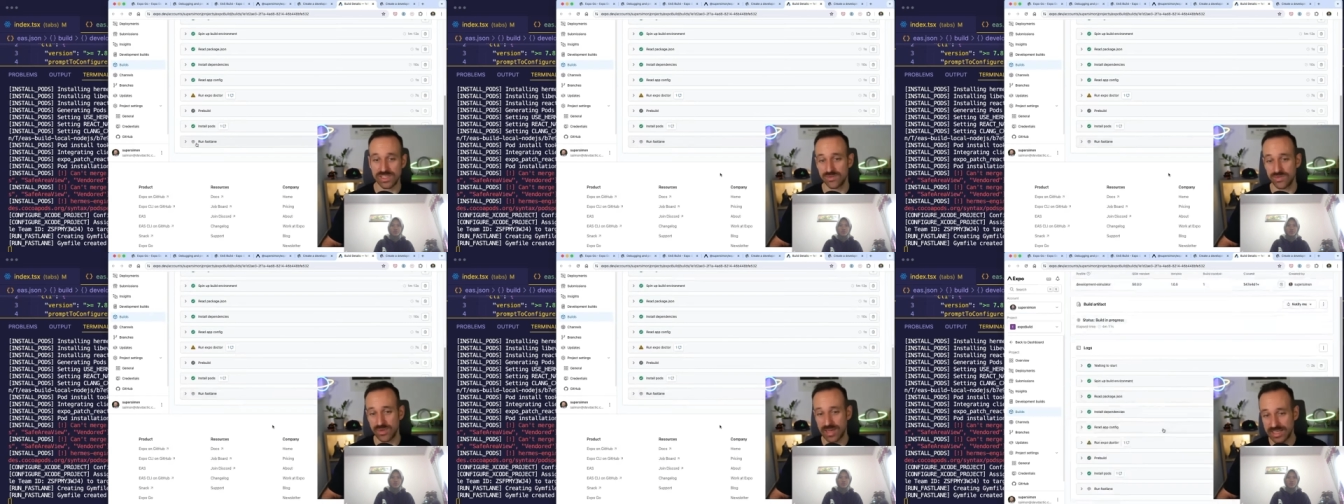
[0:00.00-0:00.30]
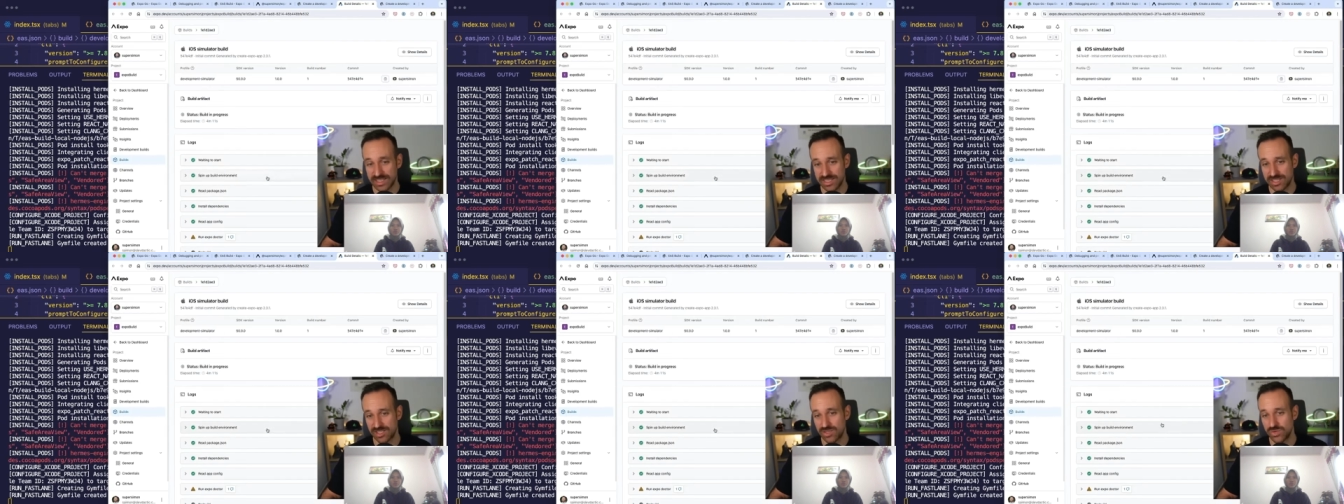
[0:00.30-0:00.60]
gives you
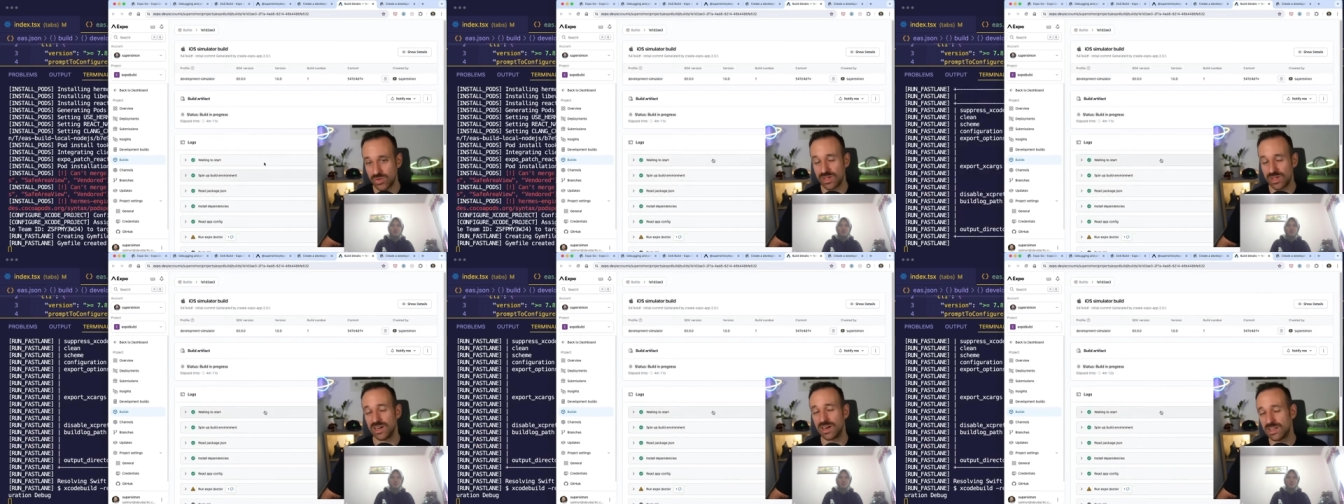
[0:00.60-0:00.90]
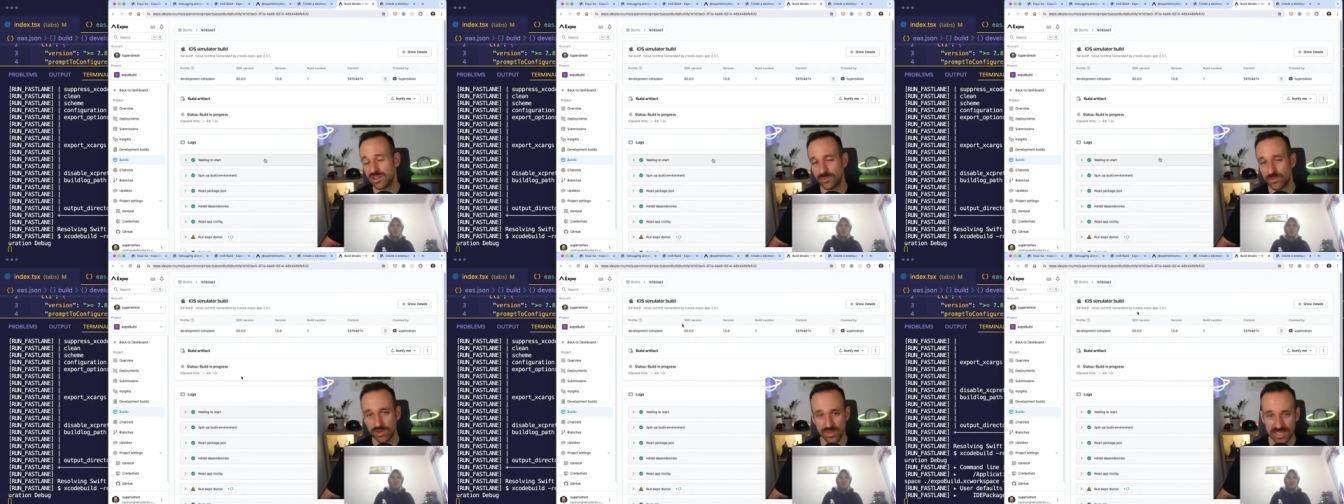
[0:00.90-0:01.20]
access to a
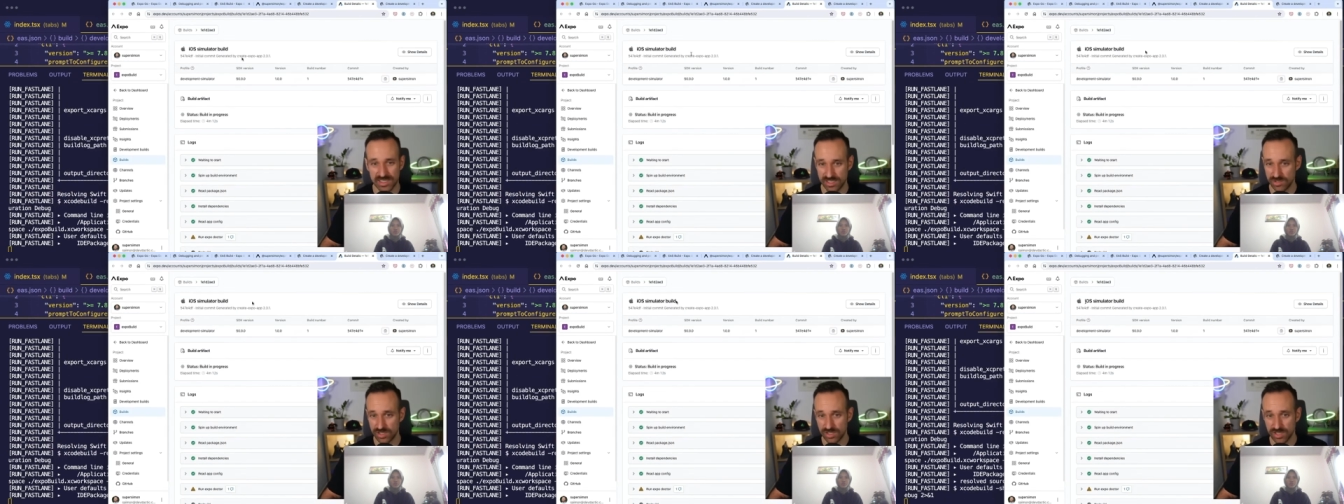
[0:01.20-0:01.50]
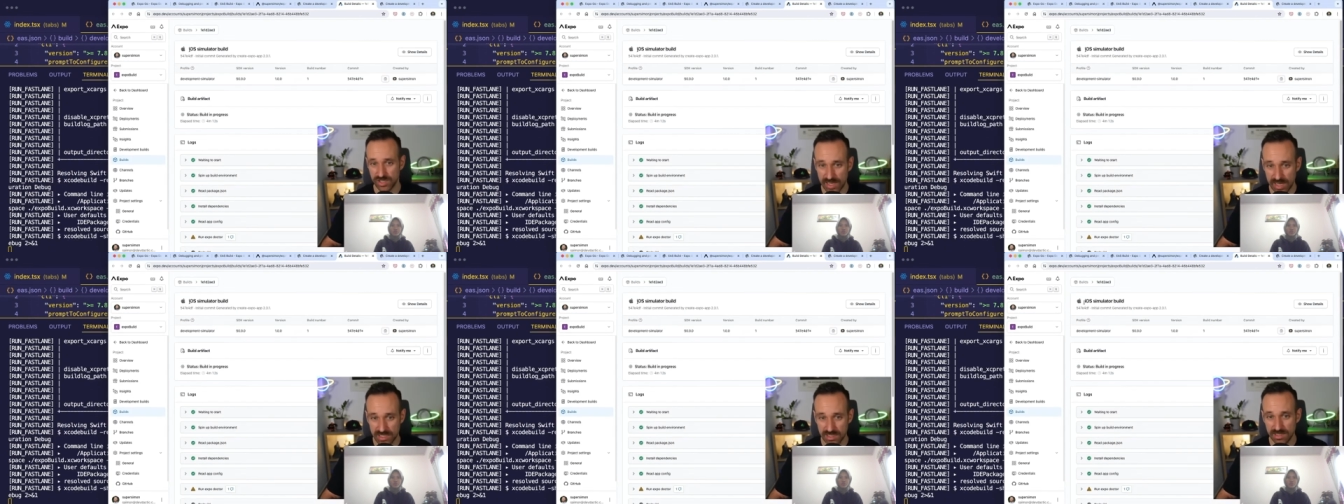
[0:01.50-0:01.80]
lot more things. You can
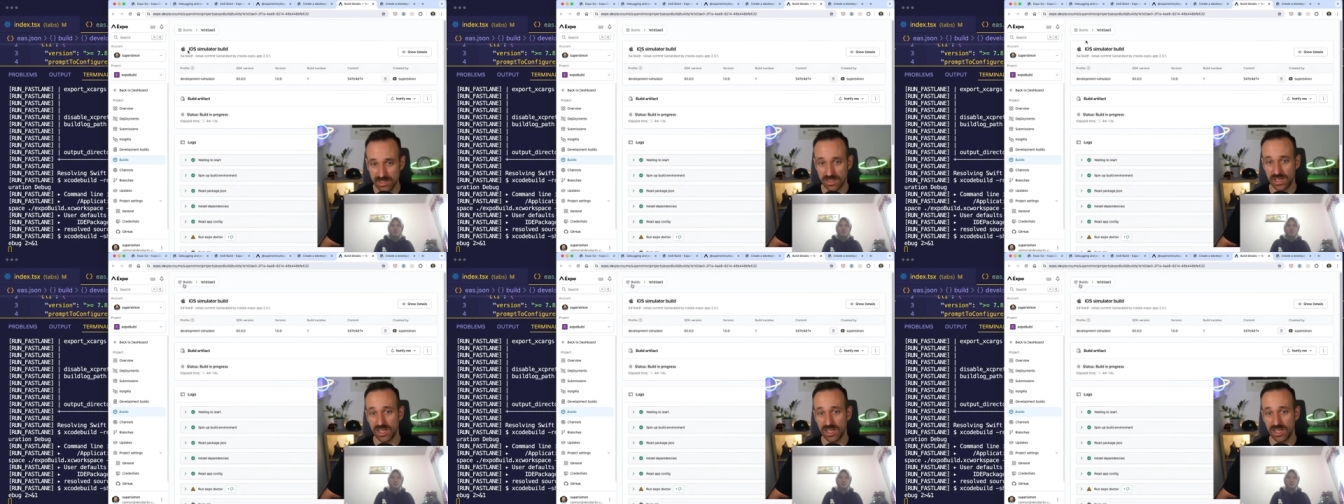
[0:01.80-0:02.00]
connect